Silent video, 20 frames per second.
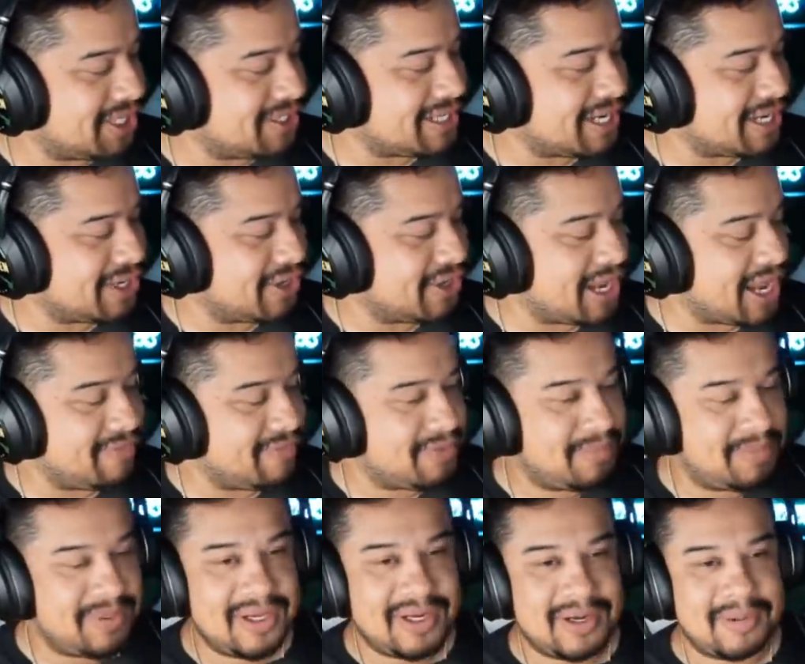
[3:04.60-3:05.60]
that I could ever
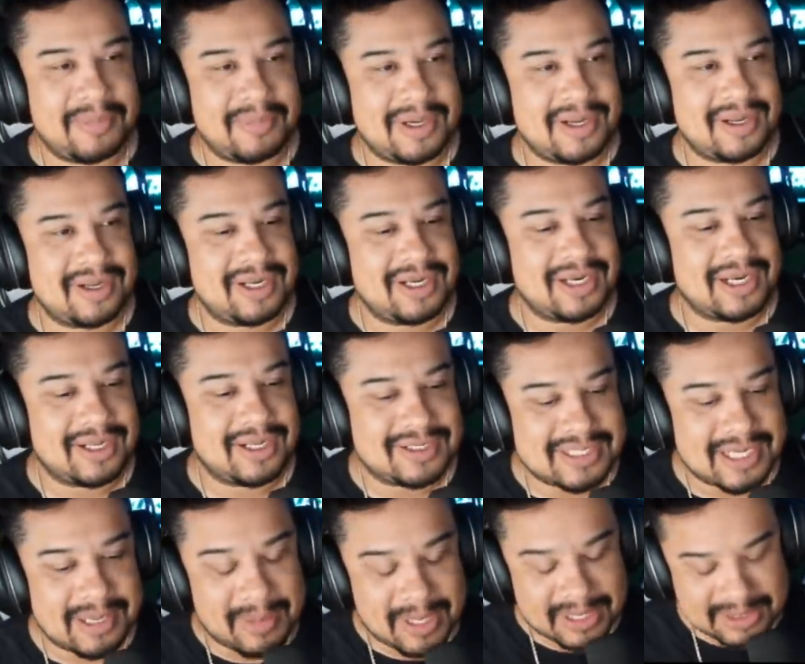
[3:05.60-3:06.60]
be in a
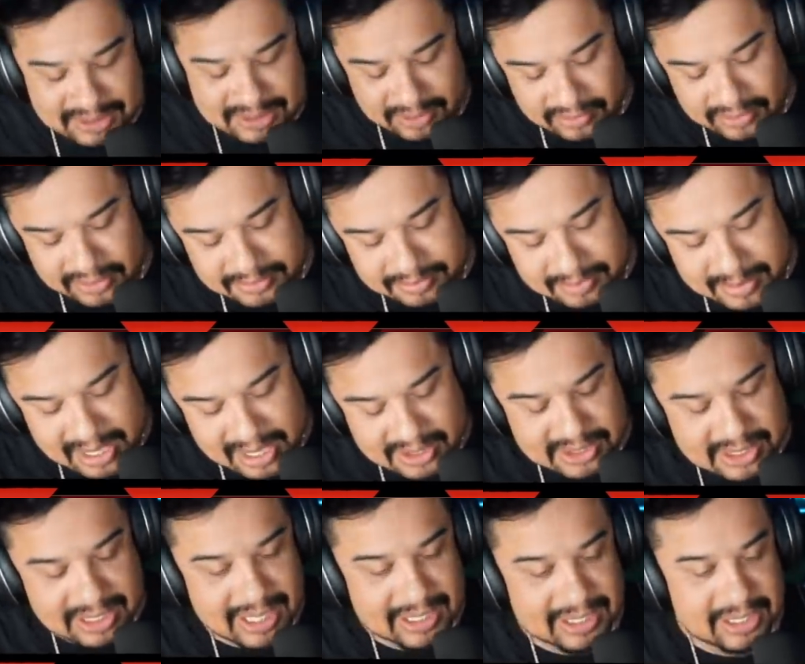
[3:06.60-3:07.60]
semi-serious
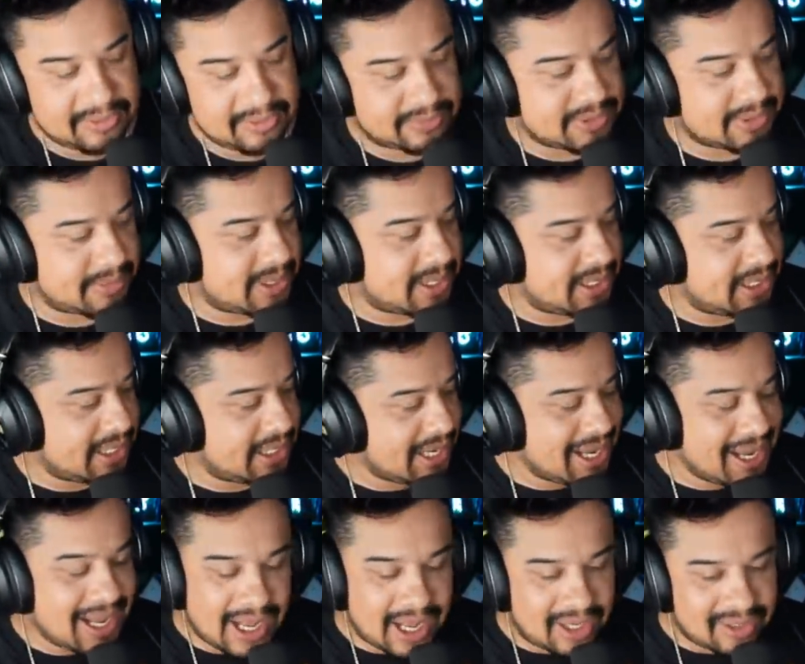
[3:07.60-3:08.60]
match and I kill somebody.
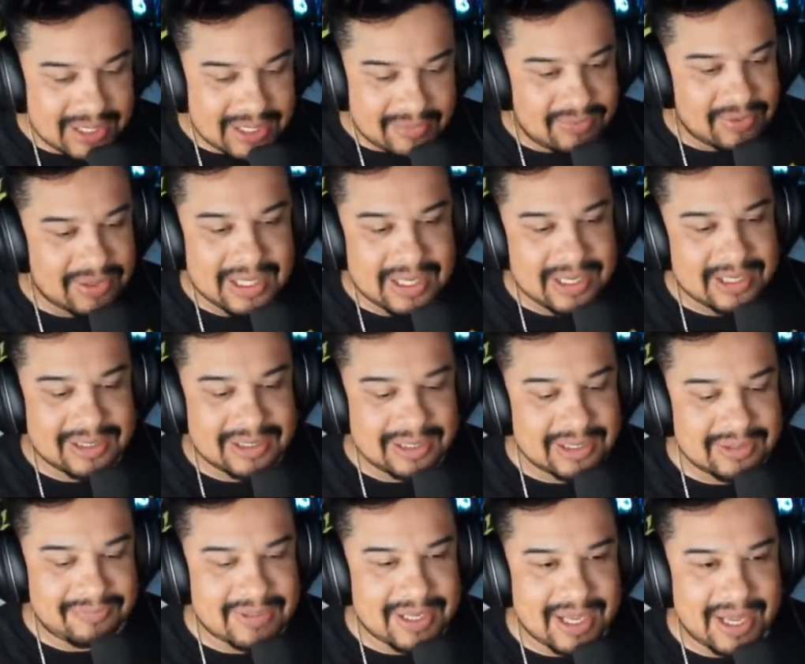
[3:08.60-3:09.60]
I'll never let it
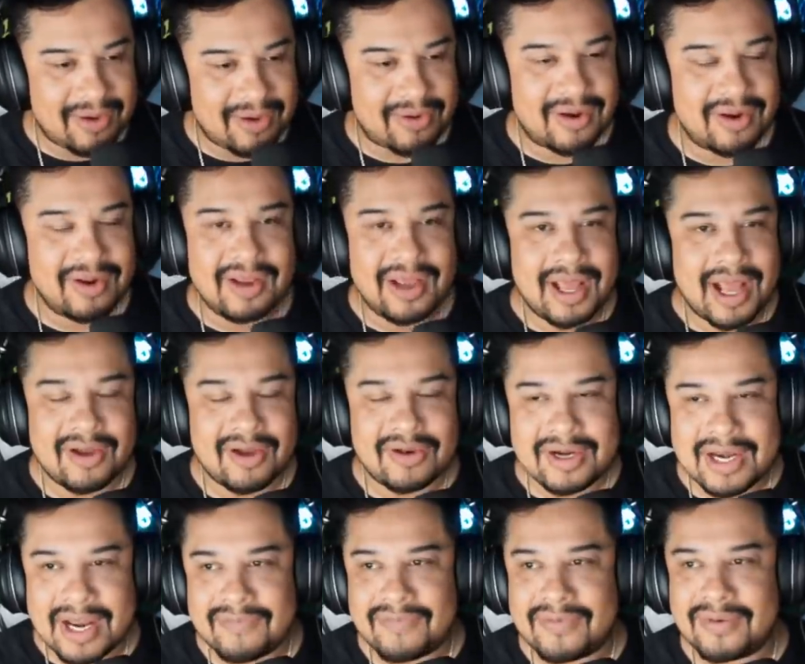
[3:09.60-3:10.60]
live down. I'll
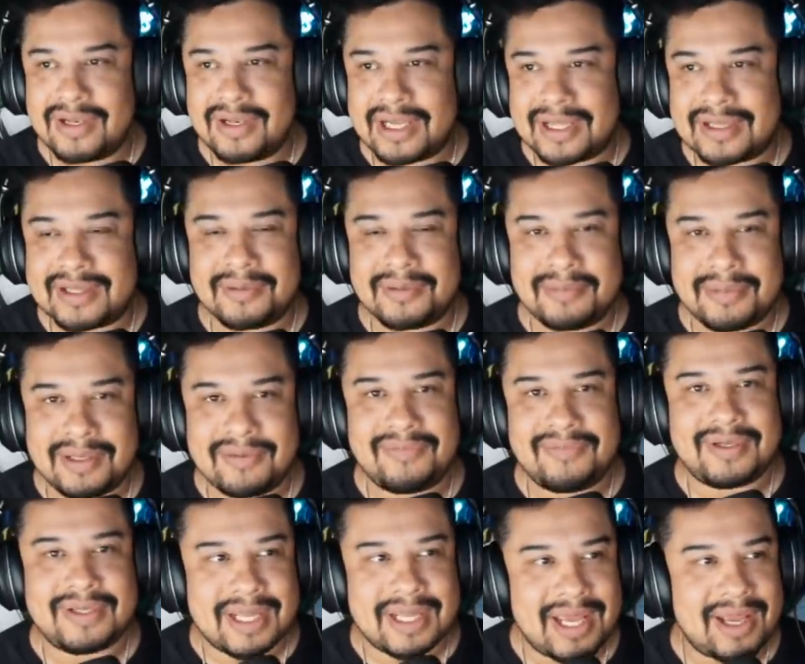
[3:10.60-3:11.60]
never let them live
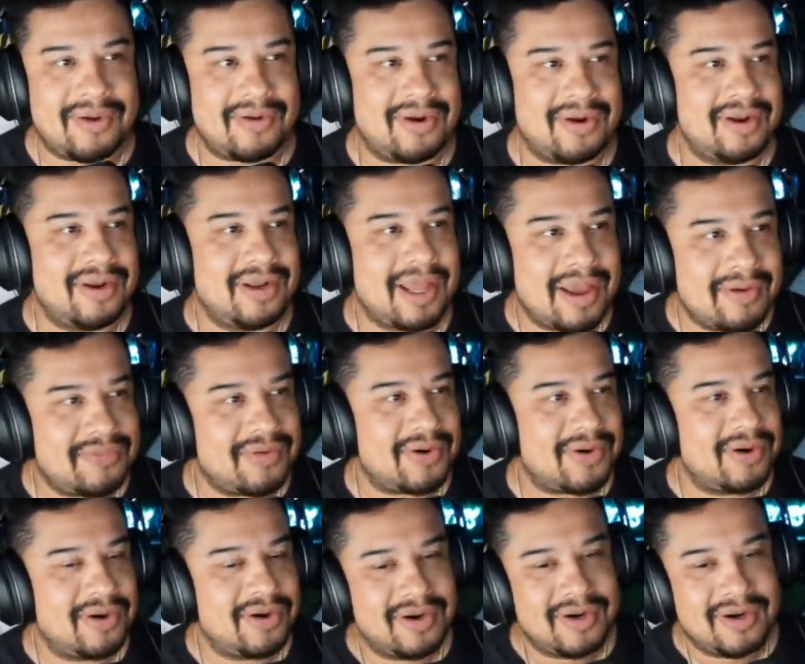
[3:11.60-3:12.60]
it down
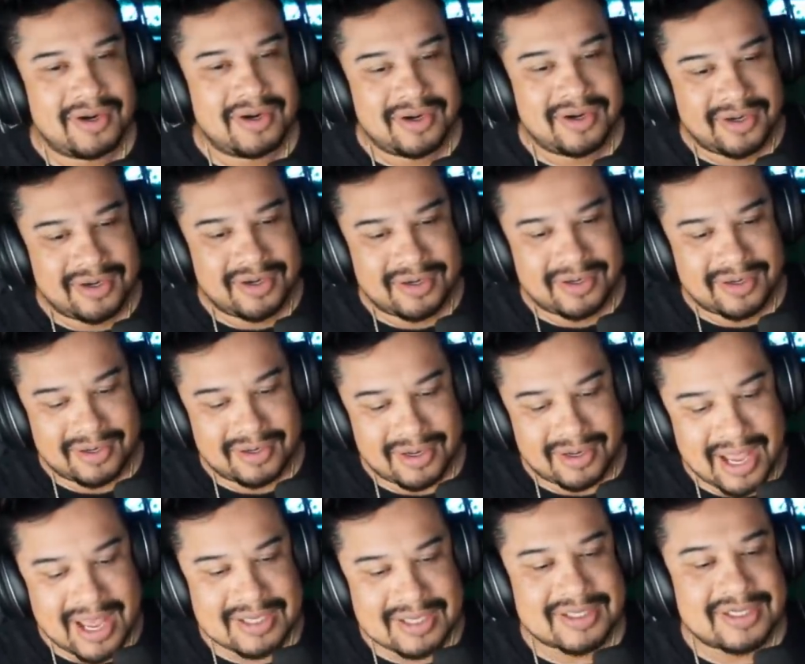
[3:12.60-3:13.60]
ever.
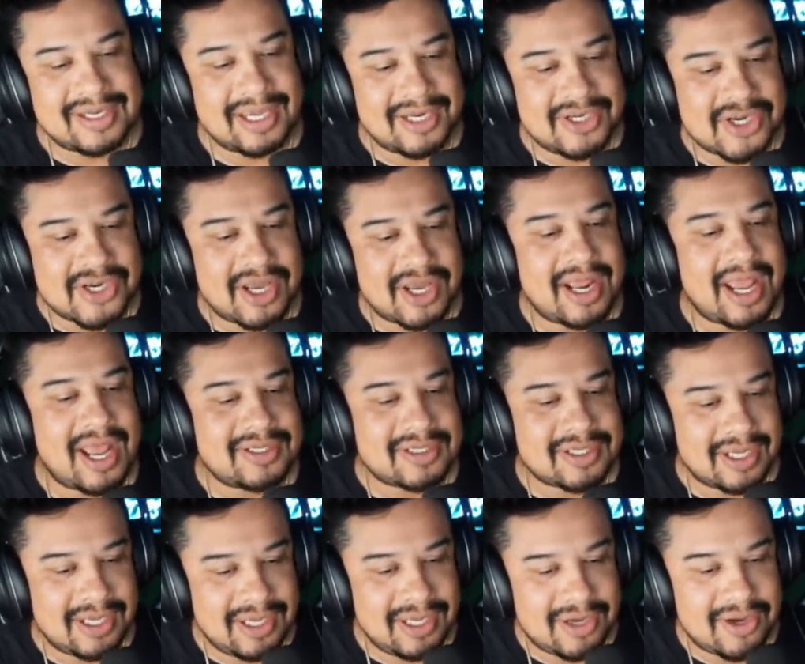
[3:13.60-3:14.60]
Ask Nadeshot, ask
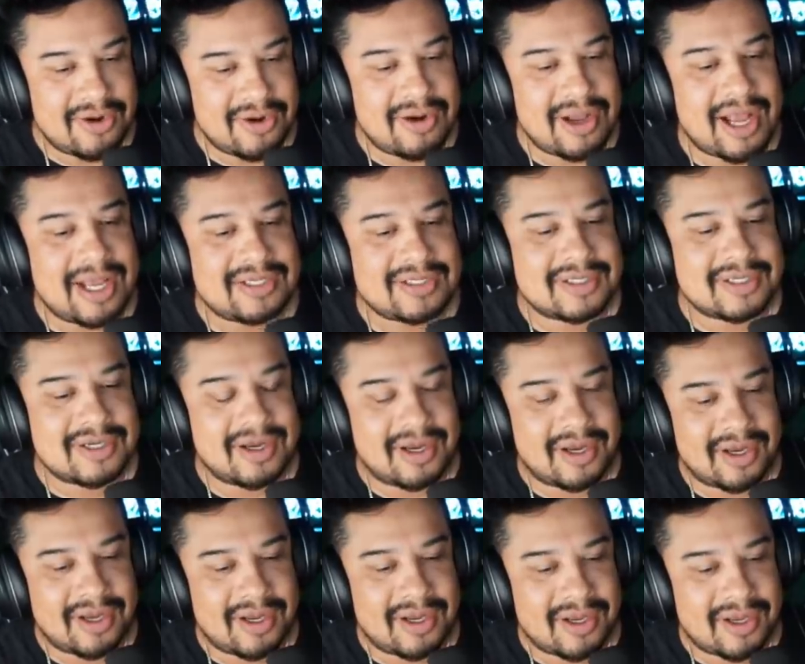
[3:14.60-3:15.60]
Ego, ask
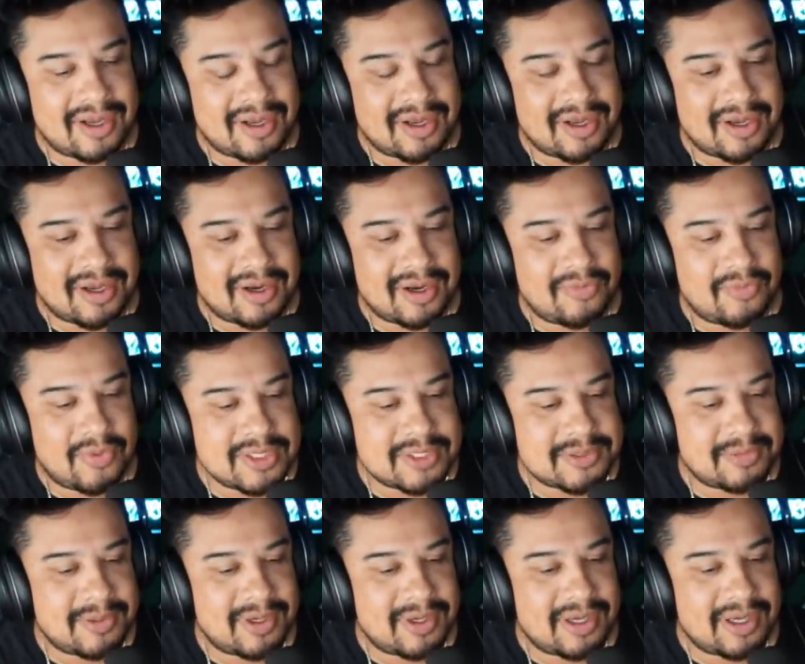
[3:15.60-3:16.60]

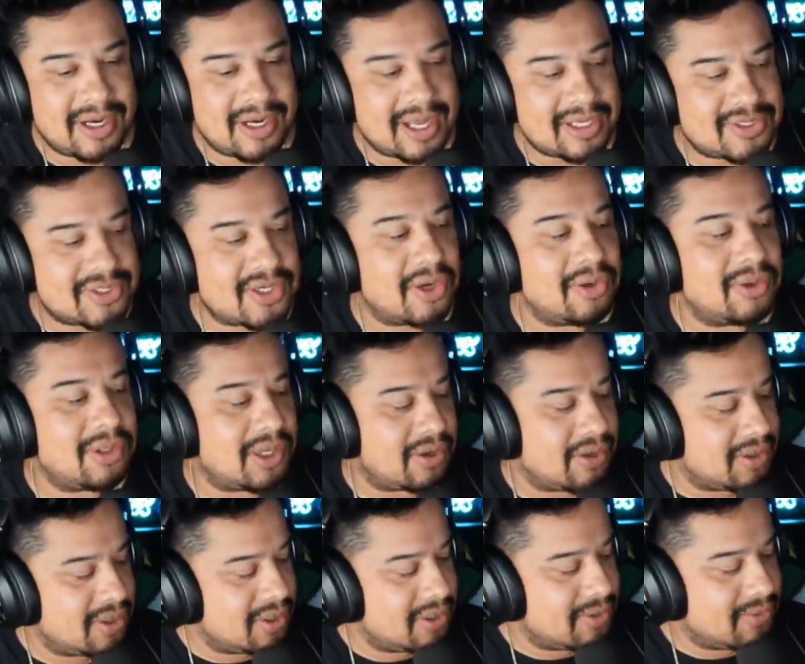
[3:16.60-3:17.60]
Rizma, and ask
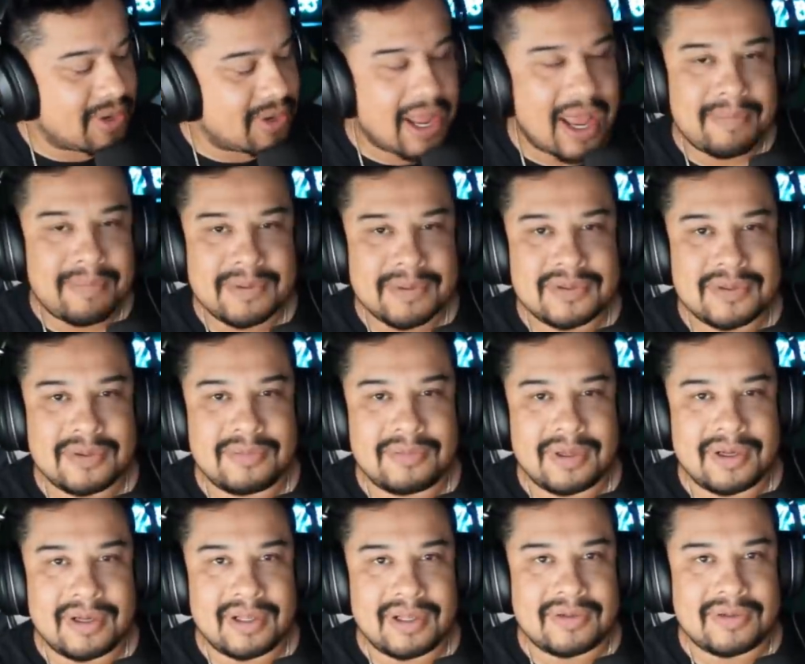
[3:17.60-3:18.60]
Solo. What happened to them
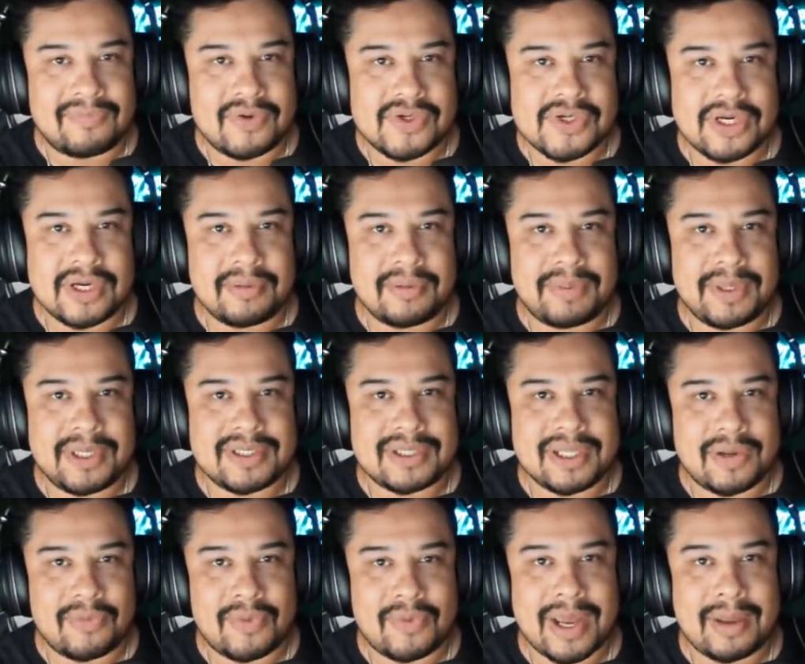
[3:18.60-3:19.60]
at the Virginia
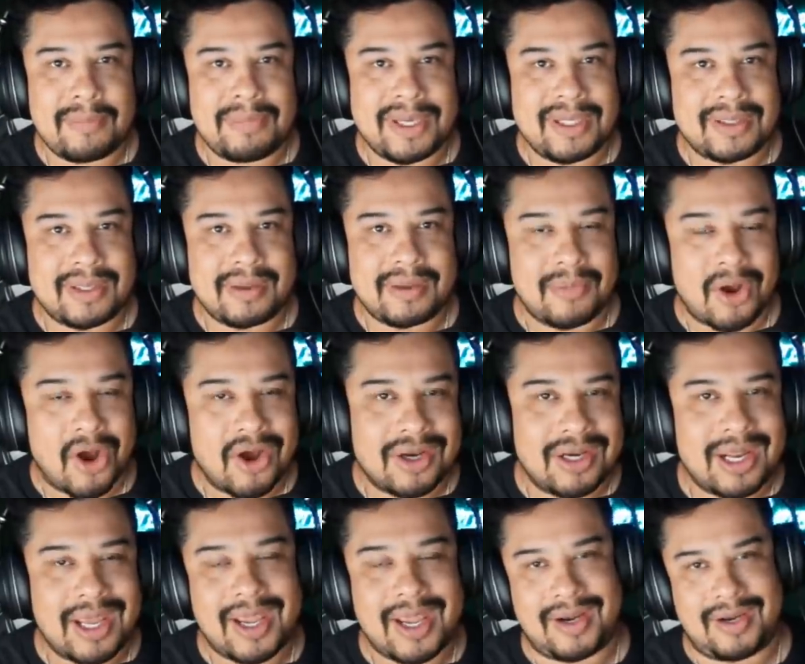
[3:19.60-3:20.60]
Beachland when I beat them
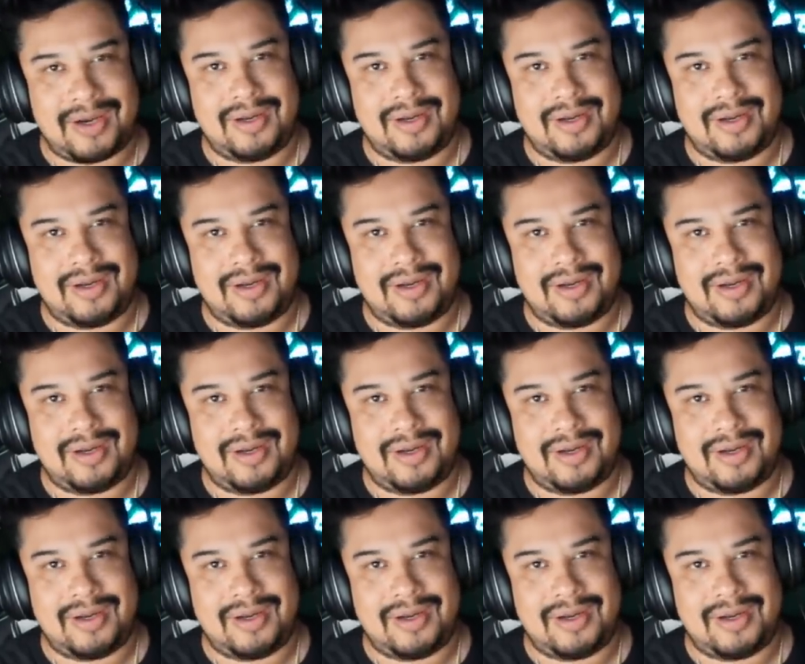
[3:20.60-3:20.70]
on land?